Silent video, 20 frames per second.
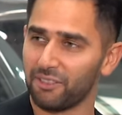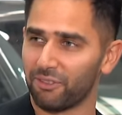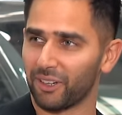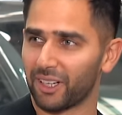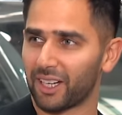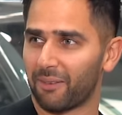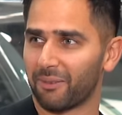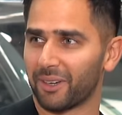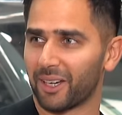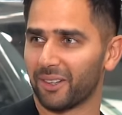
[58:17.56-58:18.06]
you for
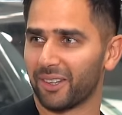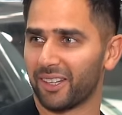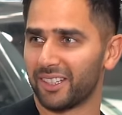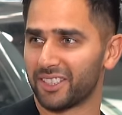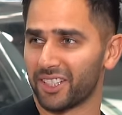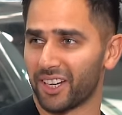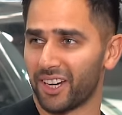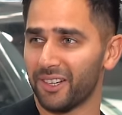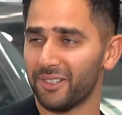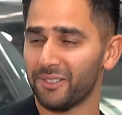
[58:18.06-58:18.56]
coming on the
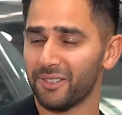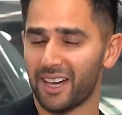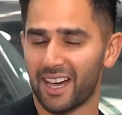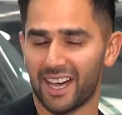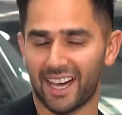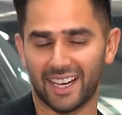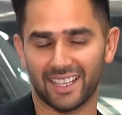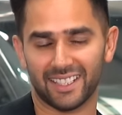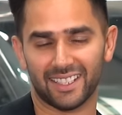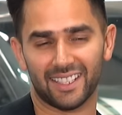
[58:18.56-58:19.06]
show.
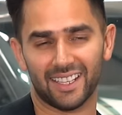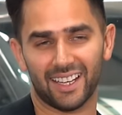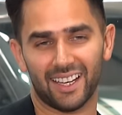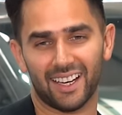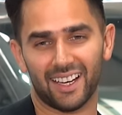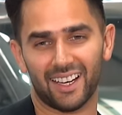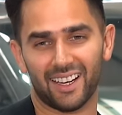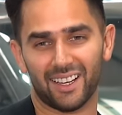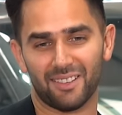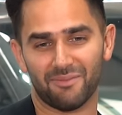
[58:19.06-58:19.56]
And
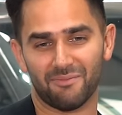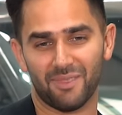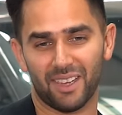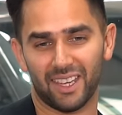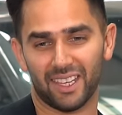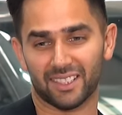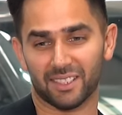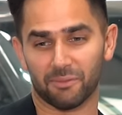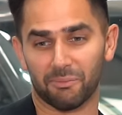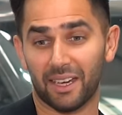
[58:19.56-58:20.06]

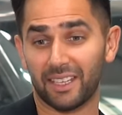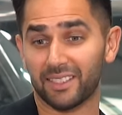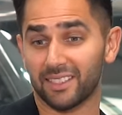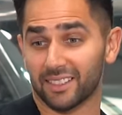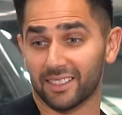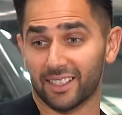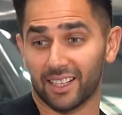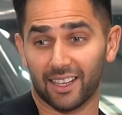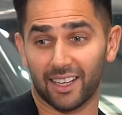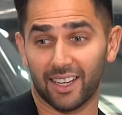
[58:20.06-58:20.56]
it's
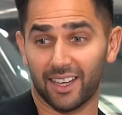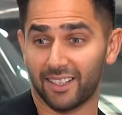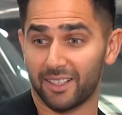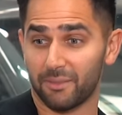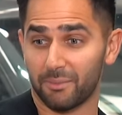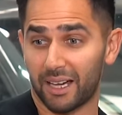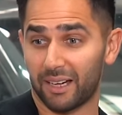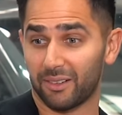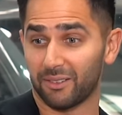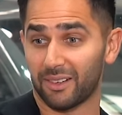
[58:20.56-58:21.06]
amazing to learn
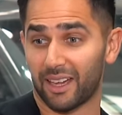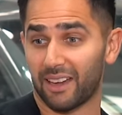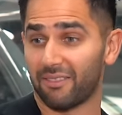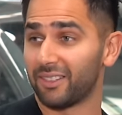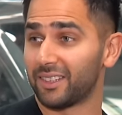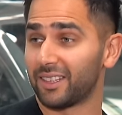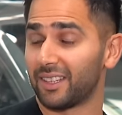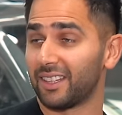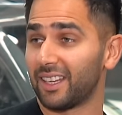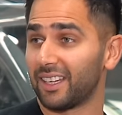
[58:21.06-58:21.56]
about
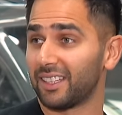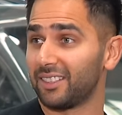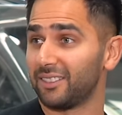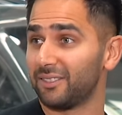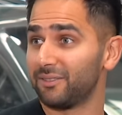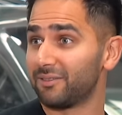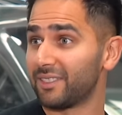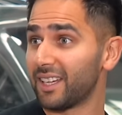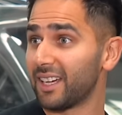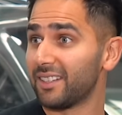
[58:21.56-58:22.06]
everything that
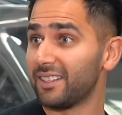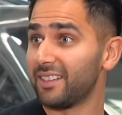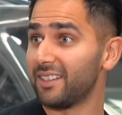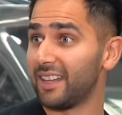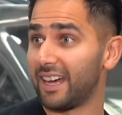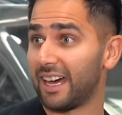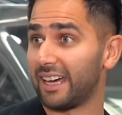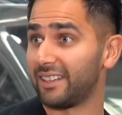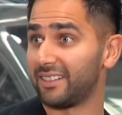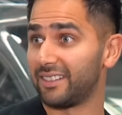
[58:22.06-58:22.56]
you've done
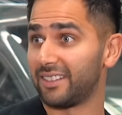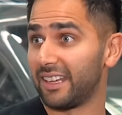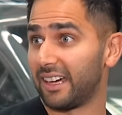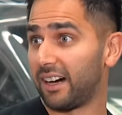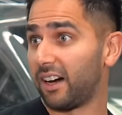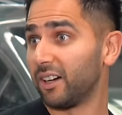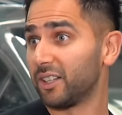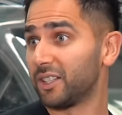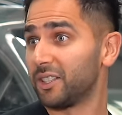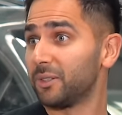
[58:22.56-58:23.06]
and
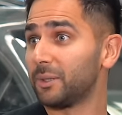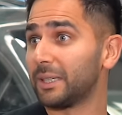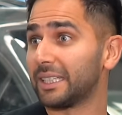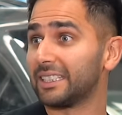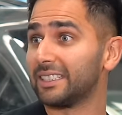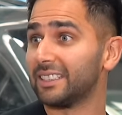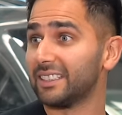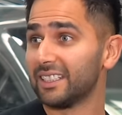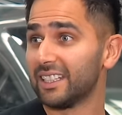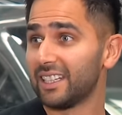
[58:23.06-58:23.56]
are doing.
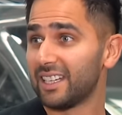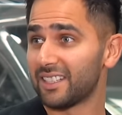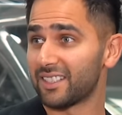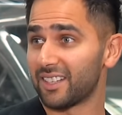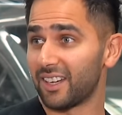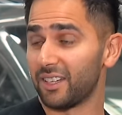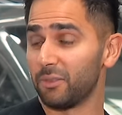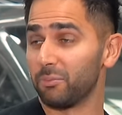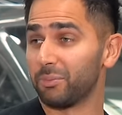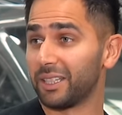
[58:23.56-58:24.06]

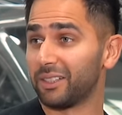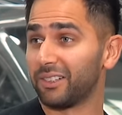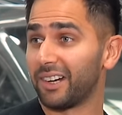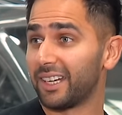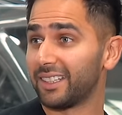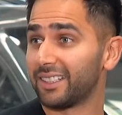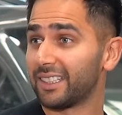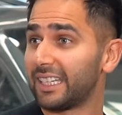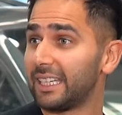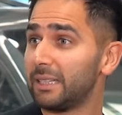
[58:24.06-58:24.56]
So it'd be
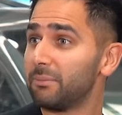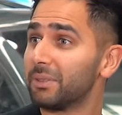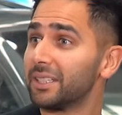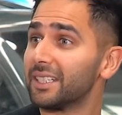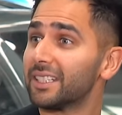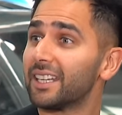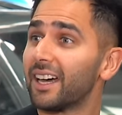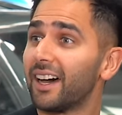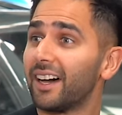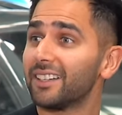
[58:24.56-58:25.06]
great to keep
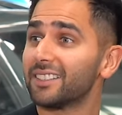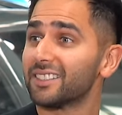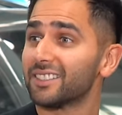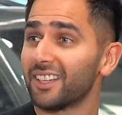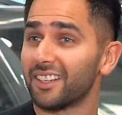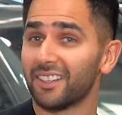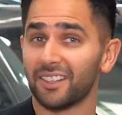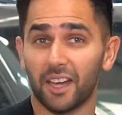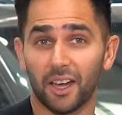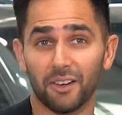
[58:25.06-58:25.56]
in touch,
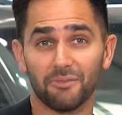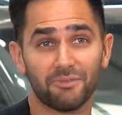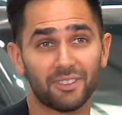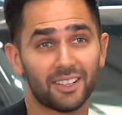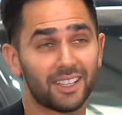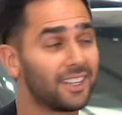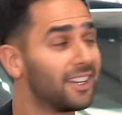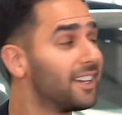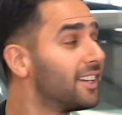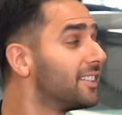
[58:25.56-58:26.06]
and
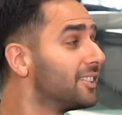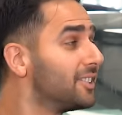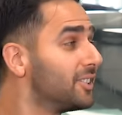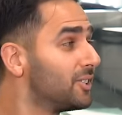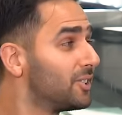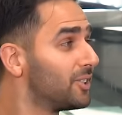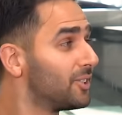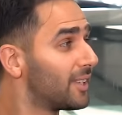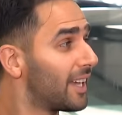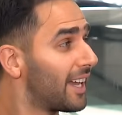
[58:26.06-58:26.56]
hopefully you
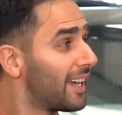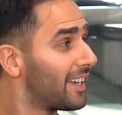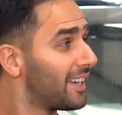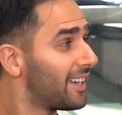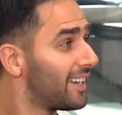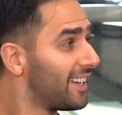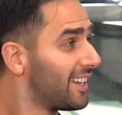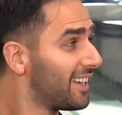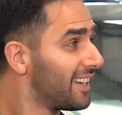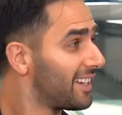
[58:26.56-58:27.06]
do get
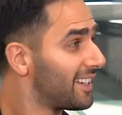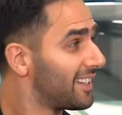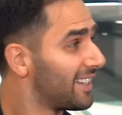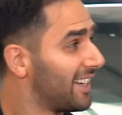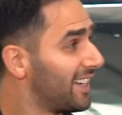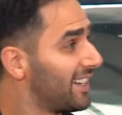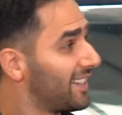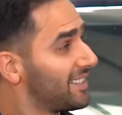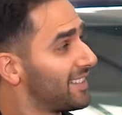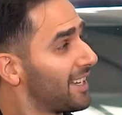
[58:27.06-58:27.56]

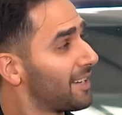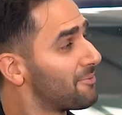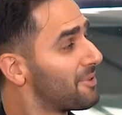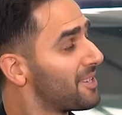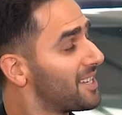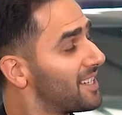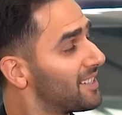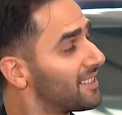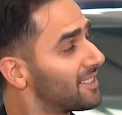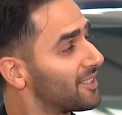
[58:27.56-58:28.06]

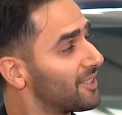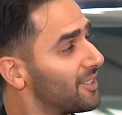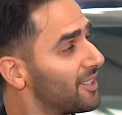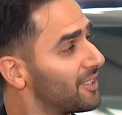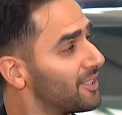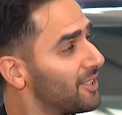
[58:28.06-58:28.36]
Damien into